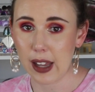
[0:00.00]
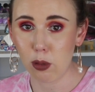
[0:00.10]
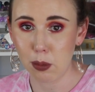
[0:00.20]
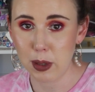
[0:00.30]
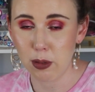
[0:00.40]
that
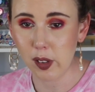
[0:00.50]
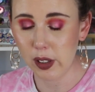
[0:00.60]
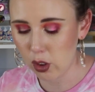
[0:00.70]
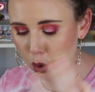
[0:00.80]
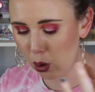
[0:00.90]
would be
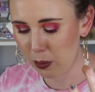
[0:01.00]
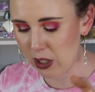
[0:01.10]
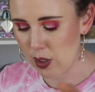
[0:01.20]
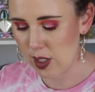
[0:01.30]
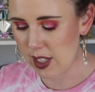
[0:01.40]
really cool
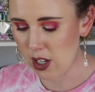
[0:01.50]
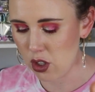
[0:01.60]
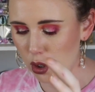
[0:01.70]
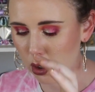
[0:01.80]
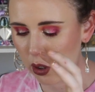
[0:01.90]
because then
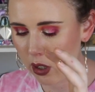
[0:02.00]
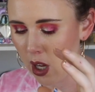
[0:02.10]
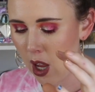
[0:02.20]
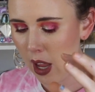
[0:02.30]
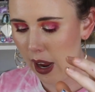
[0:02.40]
you could
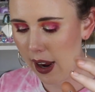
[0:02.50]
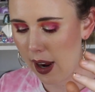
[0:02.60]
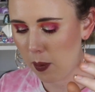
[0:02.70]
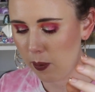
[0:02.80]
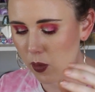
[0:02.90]

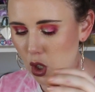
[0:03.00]
um,